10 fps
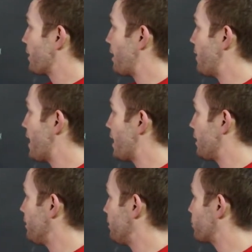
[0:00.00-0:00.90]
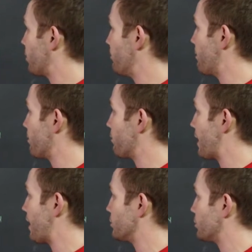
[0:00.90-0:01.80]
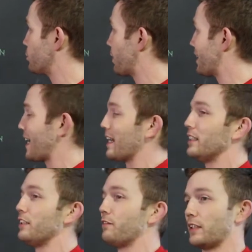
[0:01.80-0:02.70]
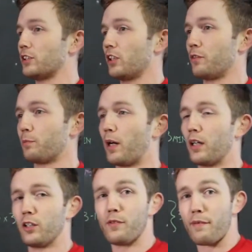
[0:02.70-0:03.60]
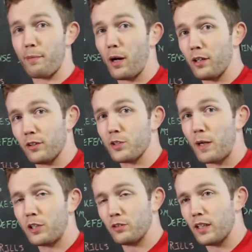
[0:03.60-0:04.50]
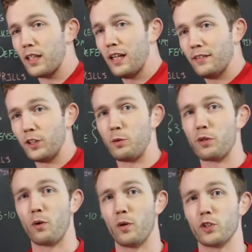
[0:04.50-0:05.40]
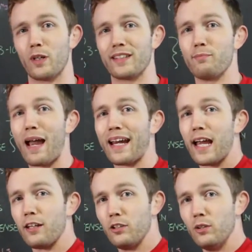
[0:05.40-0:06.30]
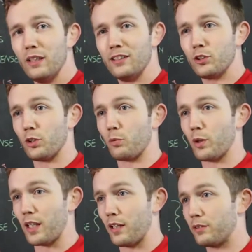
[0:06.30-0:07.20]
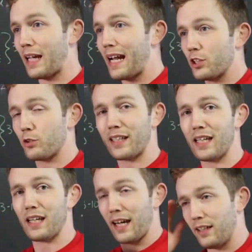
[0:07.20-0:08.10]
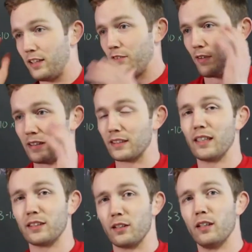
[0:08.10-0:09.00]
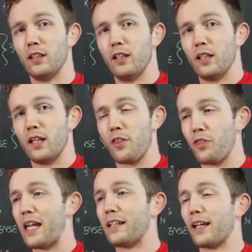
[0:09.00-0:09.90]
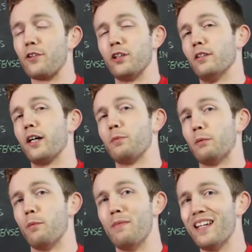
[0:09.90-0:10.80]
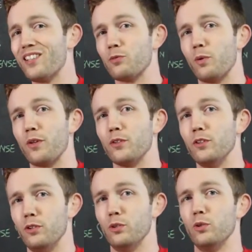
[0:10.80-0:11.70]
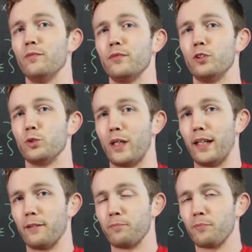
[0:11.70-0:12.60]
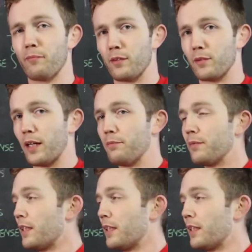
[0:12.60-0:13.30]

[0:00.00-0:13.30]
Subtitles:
And then some number of rounds of strikes and defense. So if you have a partner especially, they should be throwing strikes back at you. So you're working attack, striking, and defense. And that's a thing that I think a lot of people miss when they're new to training, okay?